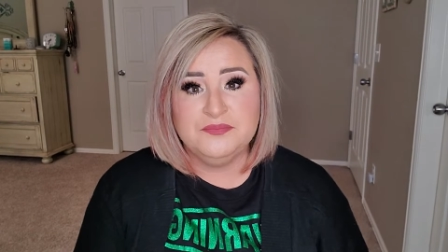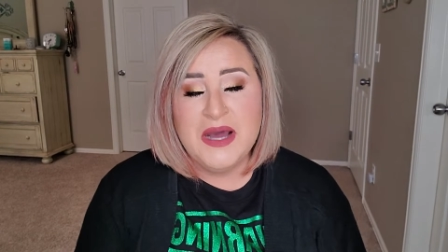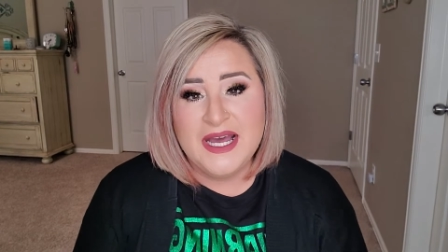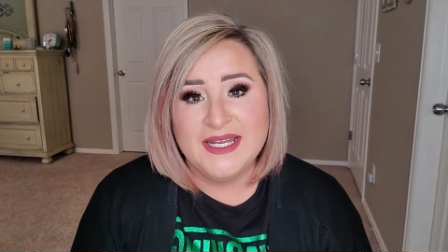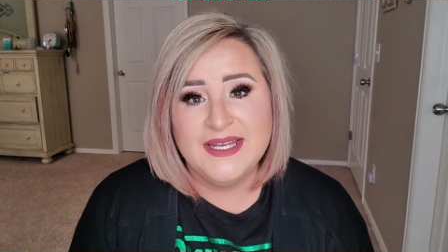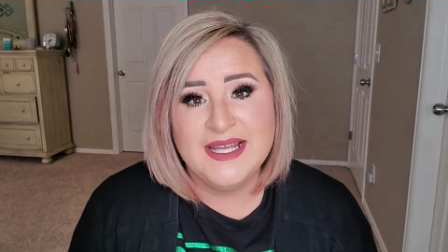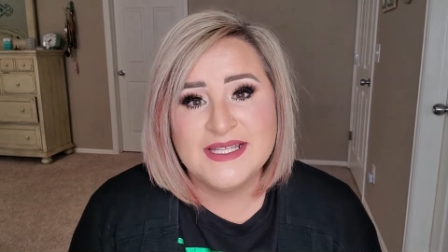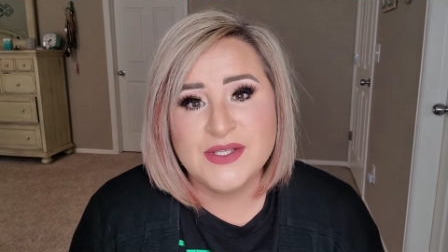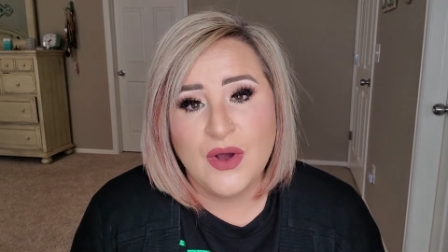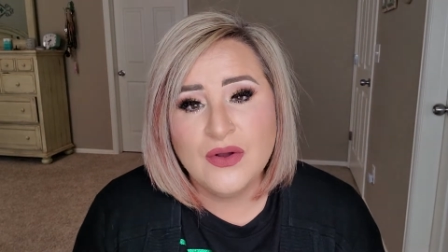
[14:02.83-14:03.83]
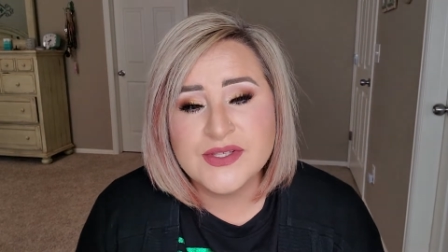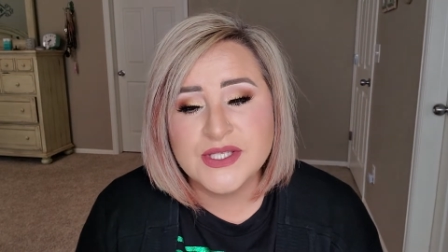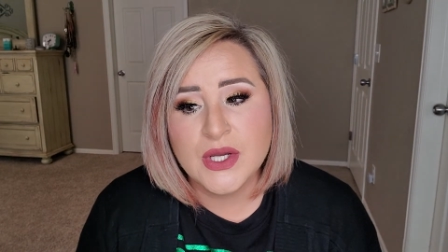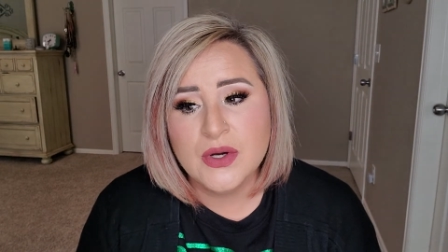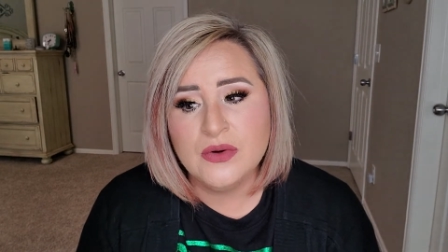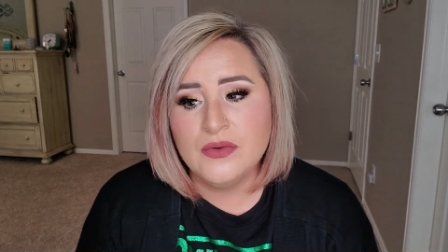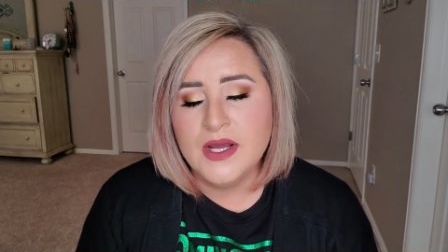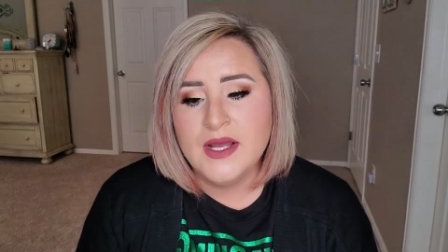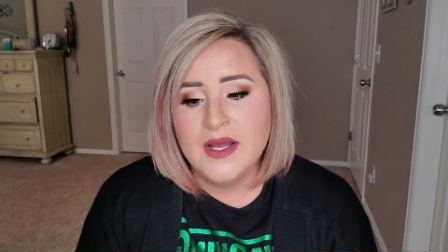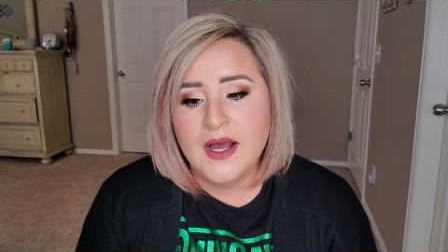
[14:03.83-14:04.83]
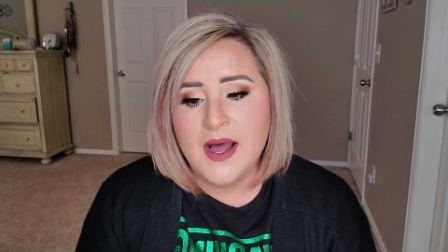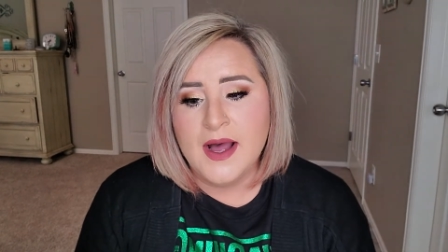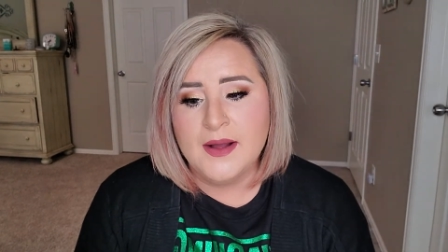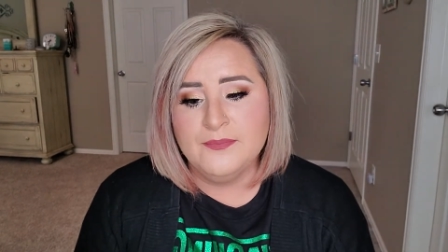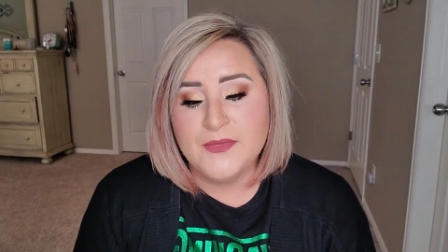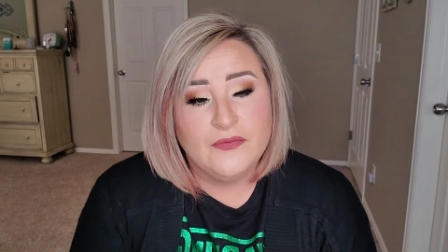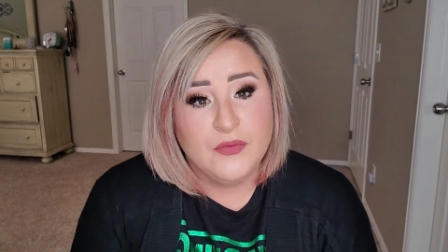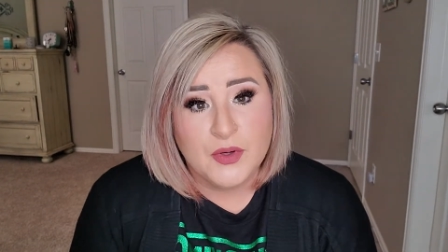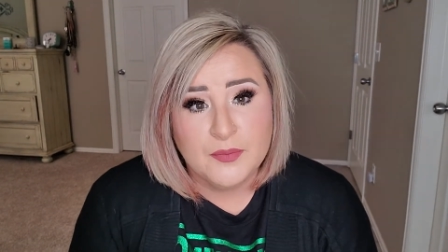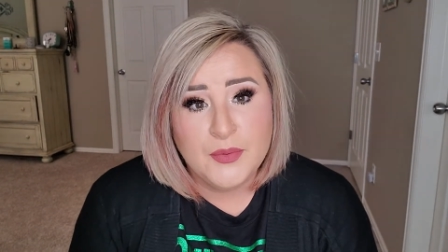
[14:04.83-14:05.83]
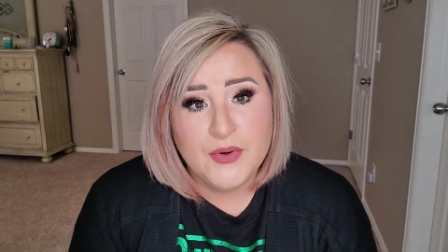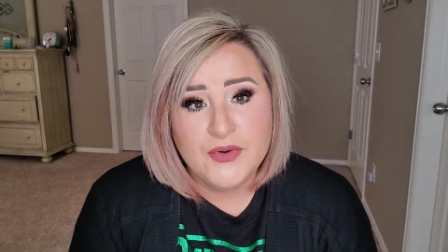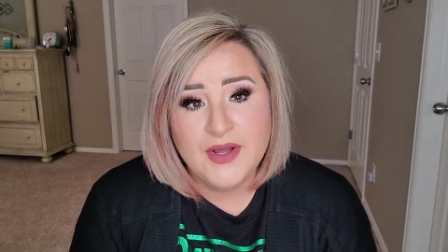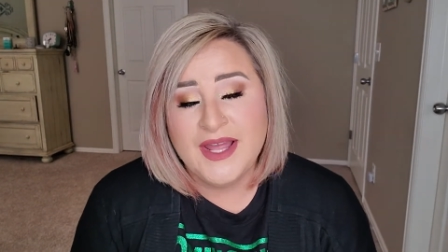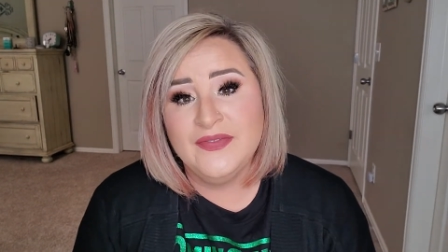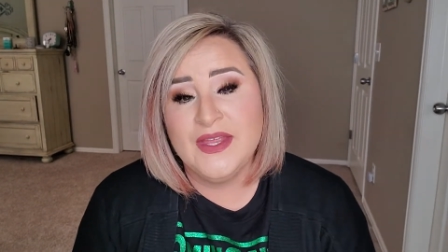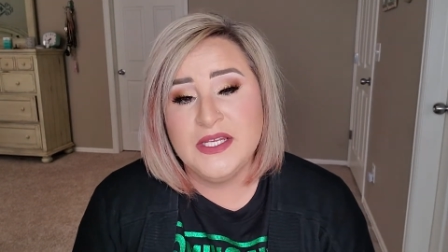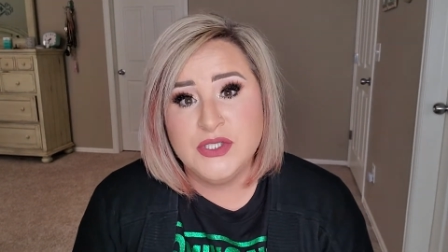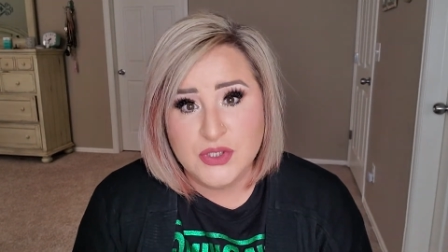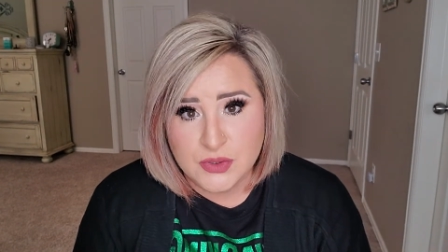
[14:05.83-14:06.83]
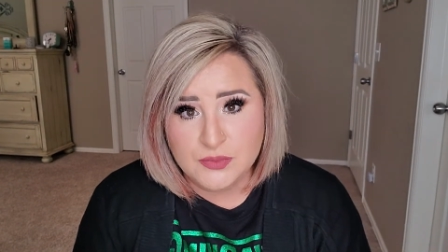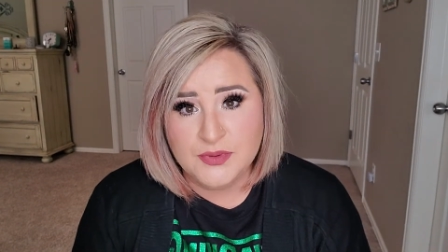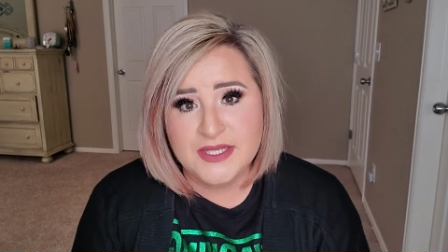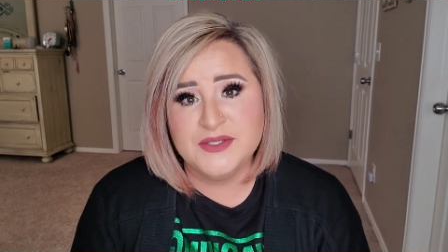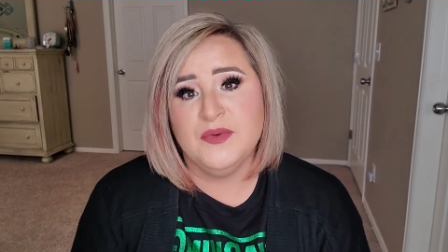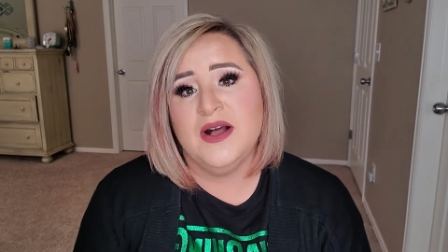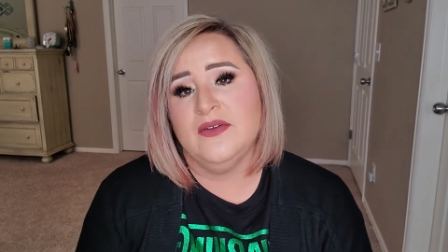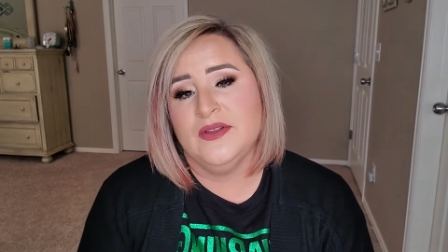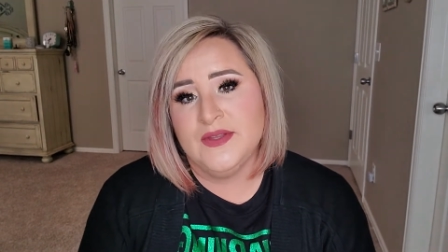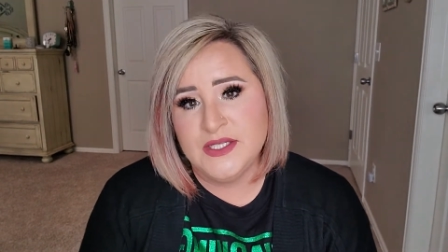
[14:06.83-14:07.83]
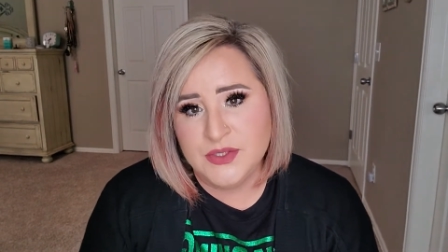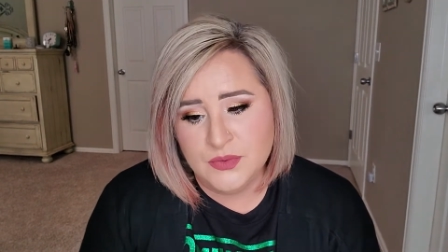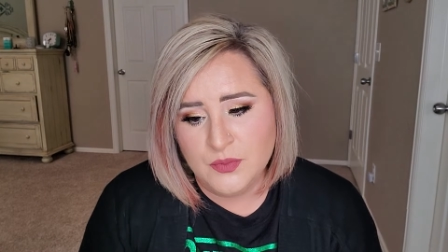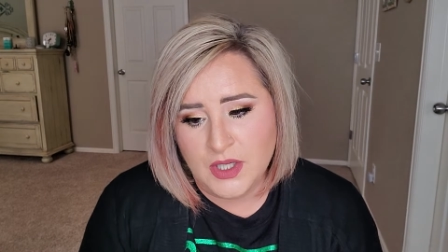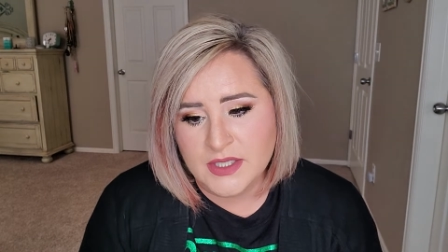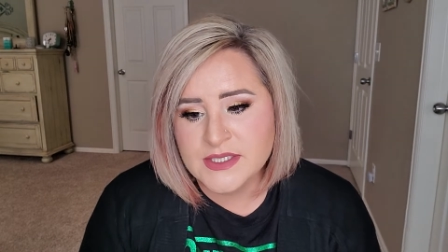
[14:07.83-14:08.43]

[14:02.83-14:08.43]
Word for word: but it's also um, affordable and they do blend well and they do work.